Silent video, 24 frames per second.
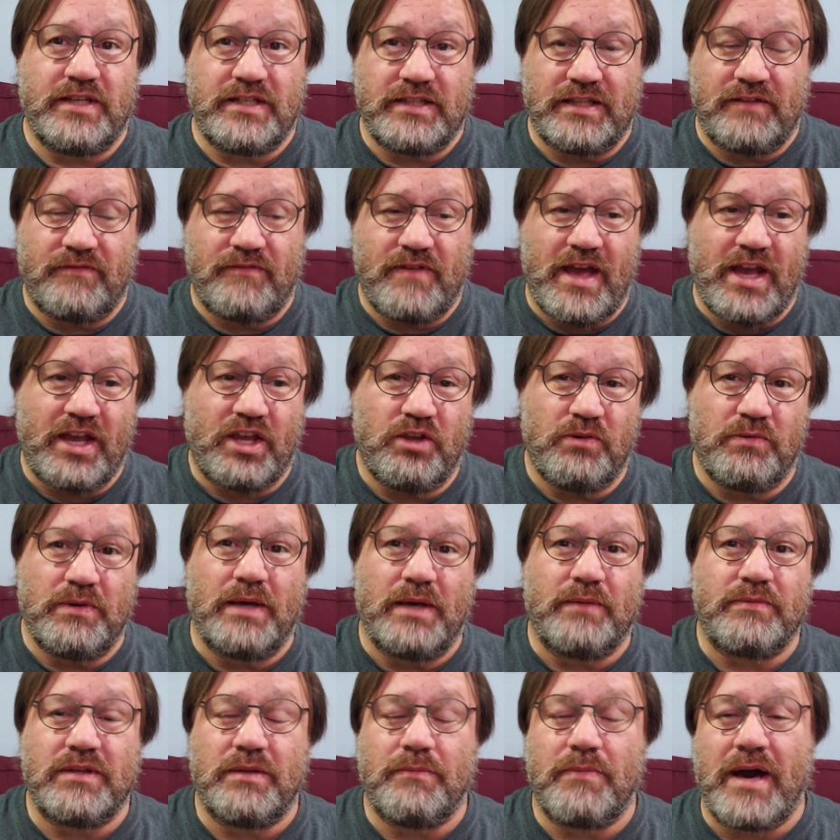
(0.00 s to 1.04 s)
and they vacuumed
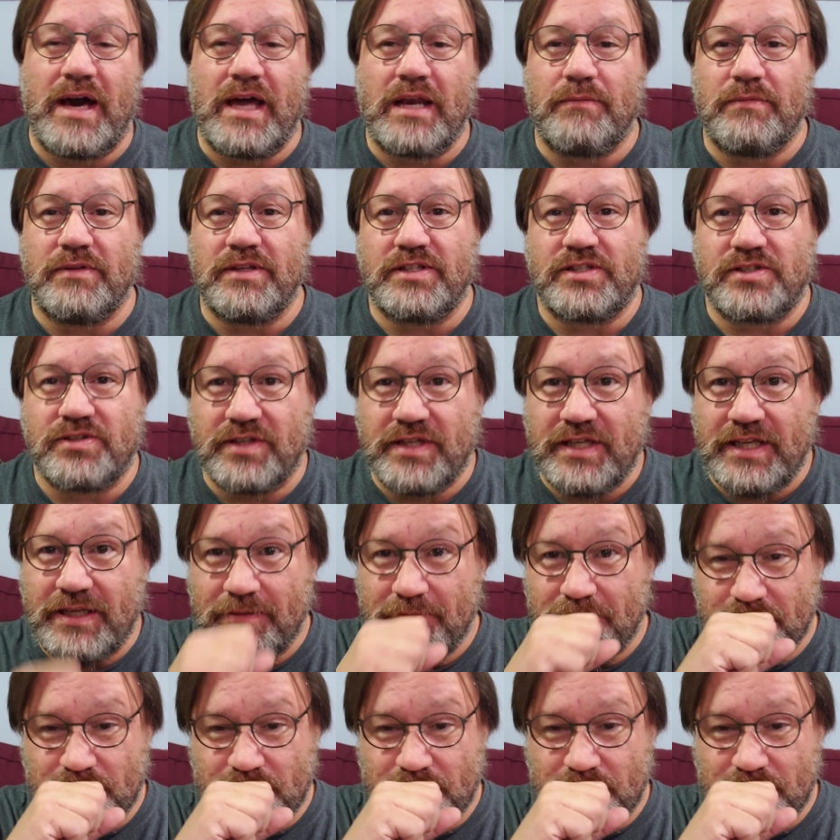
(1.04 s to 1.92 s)
up the bottom of the tree,